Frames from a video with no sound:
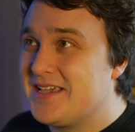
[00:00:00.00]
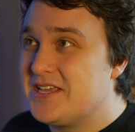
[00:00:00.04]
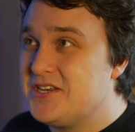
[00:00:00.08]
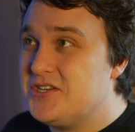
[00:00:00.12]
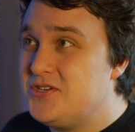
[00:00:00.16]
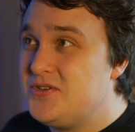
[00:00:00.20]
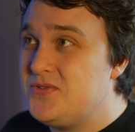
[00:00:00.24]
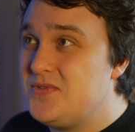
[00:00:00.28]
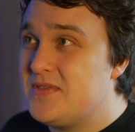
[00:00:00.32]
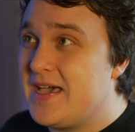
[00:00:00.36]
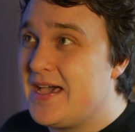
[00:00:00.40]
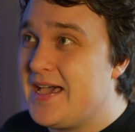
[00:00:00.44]
I
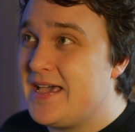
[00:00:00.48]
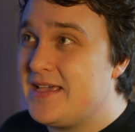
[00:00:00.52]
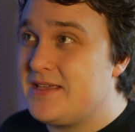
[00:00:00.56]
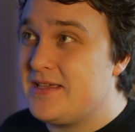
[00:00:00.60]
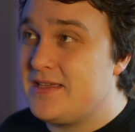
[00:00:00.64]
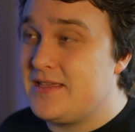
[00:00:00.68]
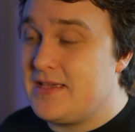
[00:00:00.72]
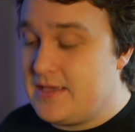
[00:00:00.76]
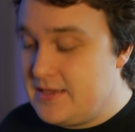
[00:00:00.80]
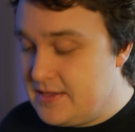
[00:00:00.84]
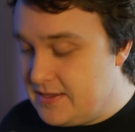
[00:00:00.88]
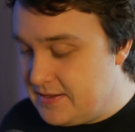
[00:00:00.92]
can do
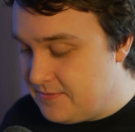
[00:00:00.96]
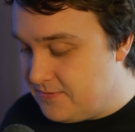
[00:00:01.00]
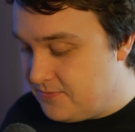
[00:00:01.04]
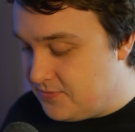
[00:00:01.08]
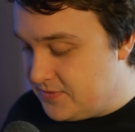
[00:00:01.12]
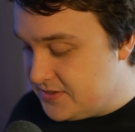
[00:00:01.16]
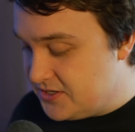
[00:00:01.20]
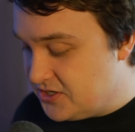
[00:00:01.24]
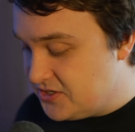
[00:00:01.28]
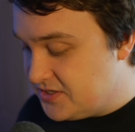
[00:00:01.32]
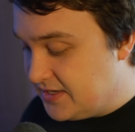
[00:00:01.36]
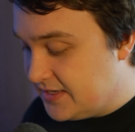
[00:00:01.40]
that
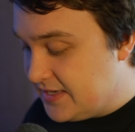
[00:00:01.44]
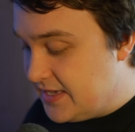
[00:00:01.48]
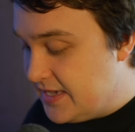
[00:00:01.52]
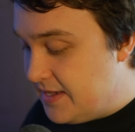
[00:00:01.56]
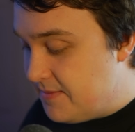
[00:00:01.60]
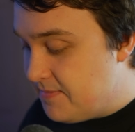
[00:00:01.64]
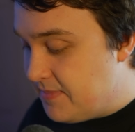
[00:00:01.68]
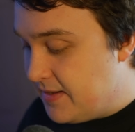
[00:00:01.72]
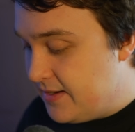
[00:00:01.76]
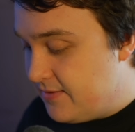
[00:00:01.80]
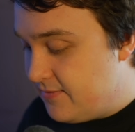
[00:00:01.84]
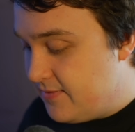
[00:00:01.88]
with just a
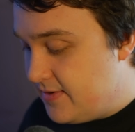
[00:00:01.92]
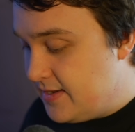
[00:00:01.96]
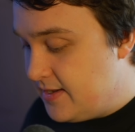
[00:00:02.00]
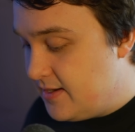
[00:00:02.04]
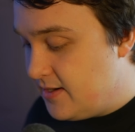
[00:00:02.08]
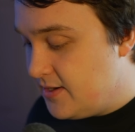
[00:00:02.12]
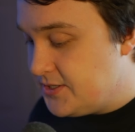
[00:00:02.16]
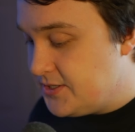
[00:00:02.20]
key button right